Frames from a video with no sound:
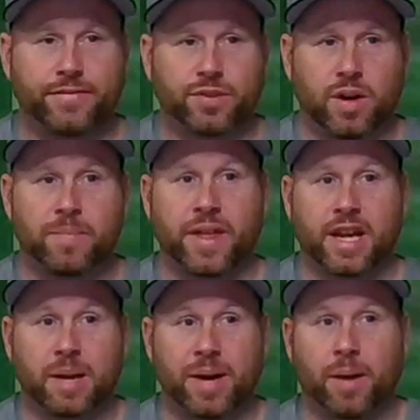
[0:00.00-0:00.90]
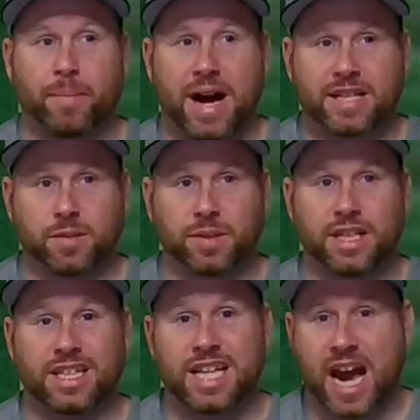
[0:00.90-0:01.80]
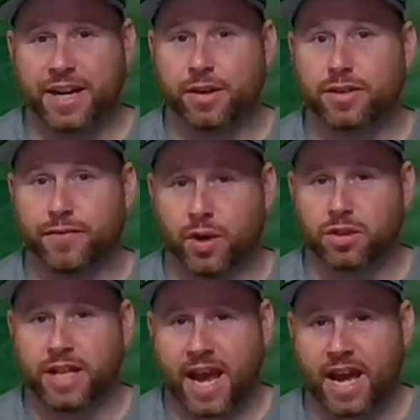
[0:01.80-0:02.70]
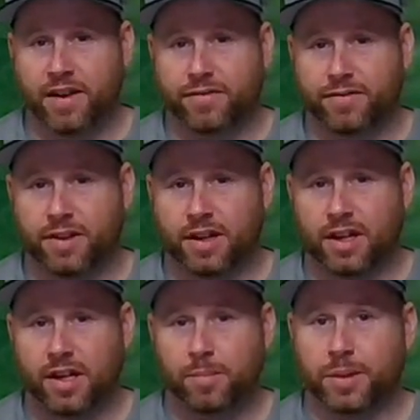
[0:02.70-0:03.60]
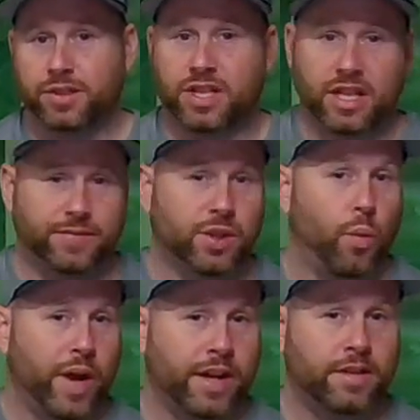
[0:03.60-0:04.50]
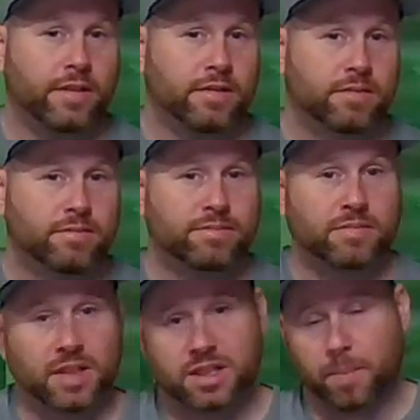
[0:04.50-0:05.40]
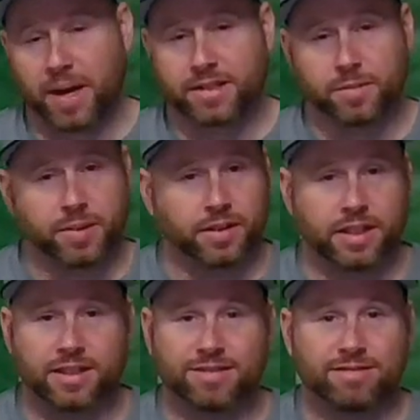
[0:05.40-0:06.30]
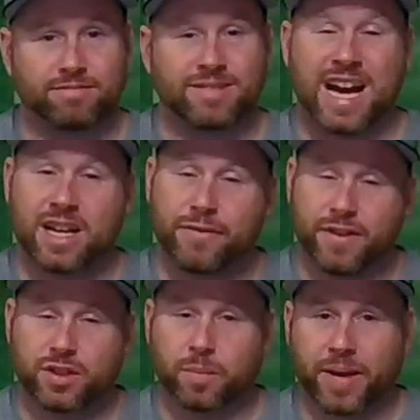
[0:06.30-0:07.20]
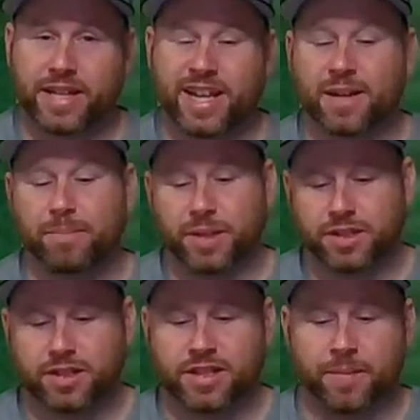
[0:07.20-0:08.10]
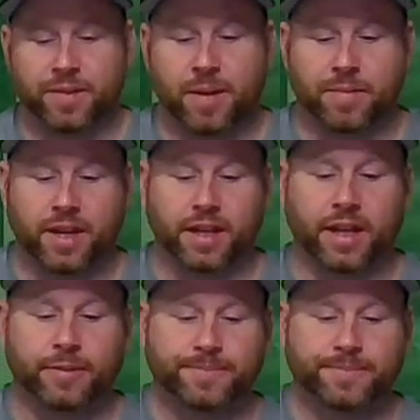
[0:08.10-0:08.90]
So I'm thinking about possibly Niners first half, but Chiefs to win. It's a possibility. Not an official bet yet, but just something I'm thinking.